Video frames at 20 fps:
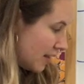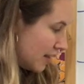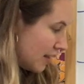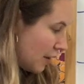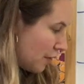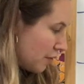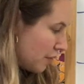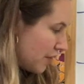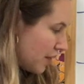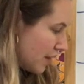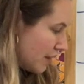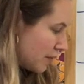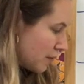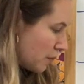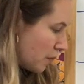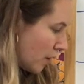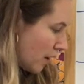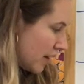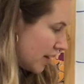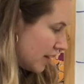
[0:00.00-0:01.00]
Now this
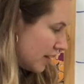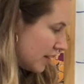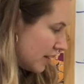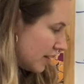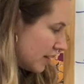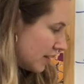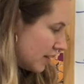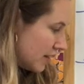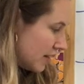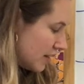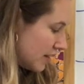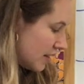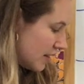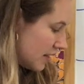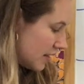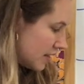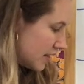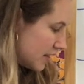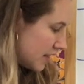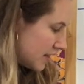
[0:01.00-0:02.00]
one
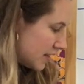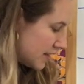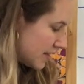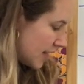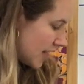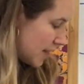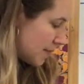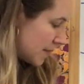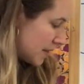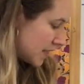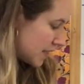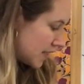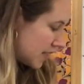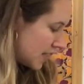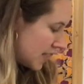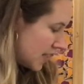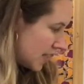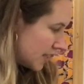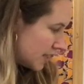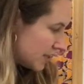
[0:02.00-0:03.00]
is the same as
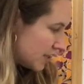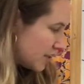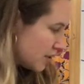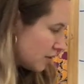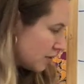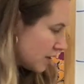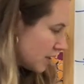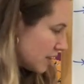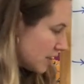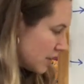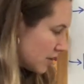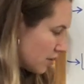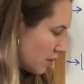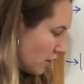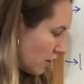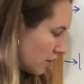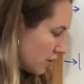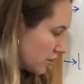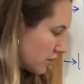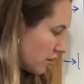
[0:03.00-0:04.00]
this, so this is
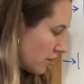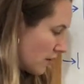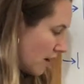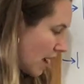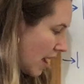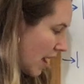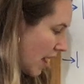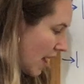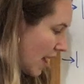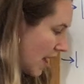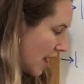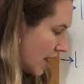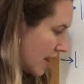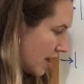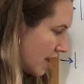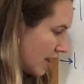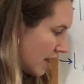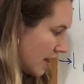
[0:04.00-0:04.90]
also A.